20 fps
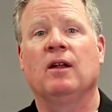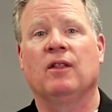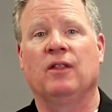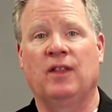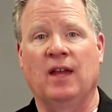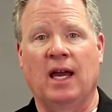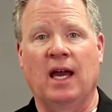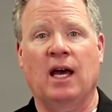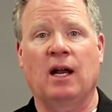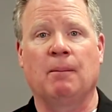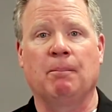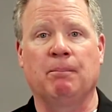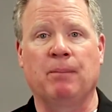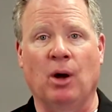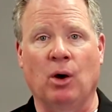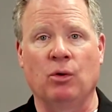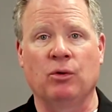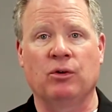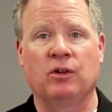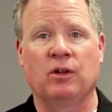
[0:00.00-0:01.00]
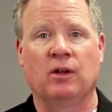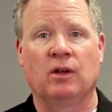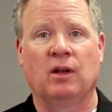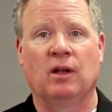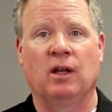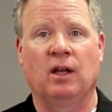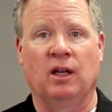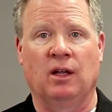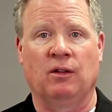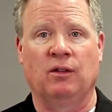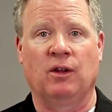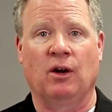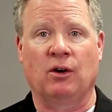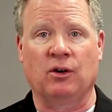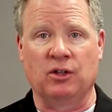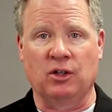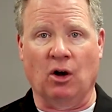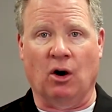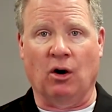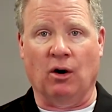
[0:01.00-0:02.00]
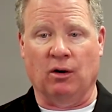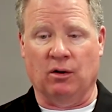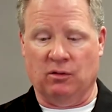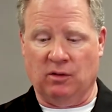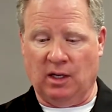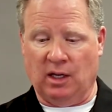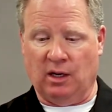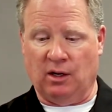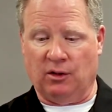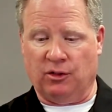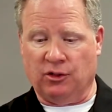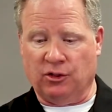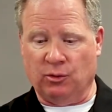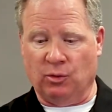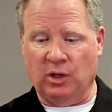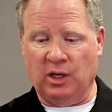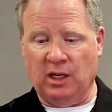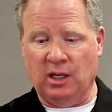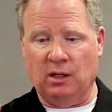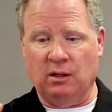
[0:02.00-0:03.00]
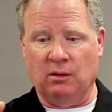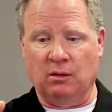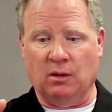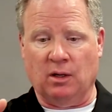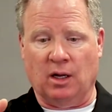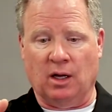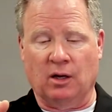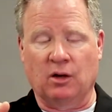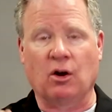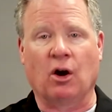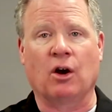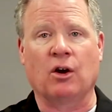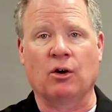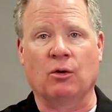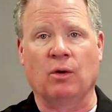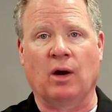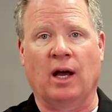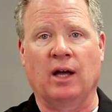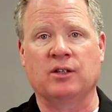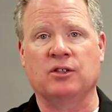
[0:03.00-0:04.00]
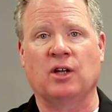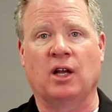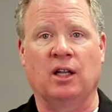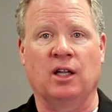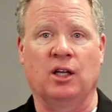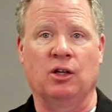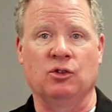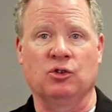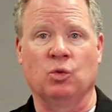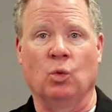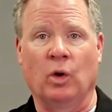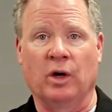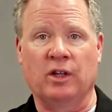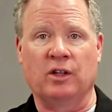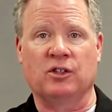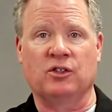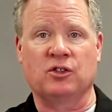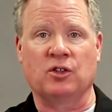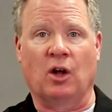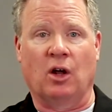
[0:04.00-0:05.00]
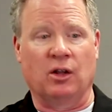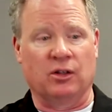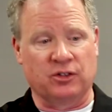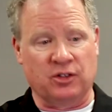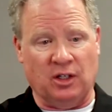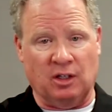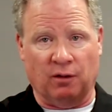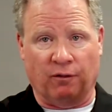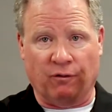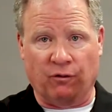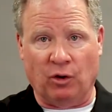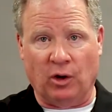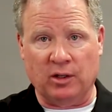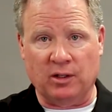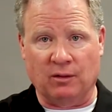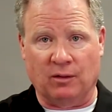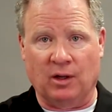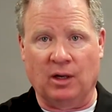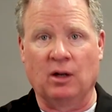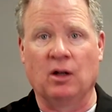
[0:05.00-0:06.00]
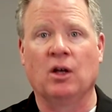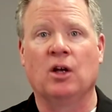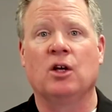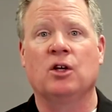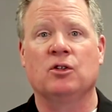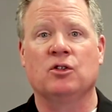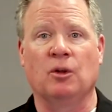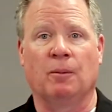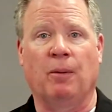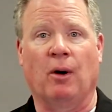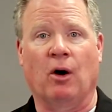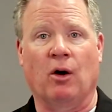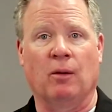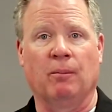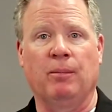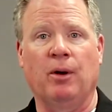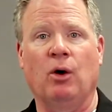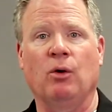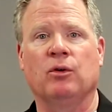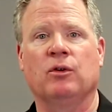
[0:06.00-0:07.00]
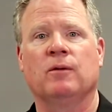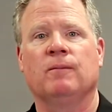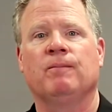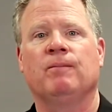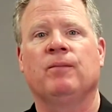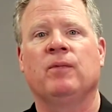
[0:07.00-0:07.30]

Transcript: They had a boat in their yard. They had a 3-car garage, and they used one of the stalls in the front of it to park a boat.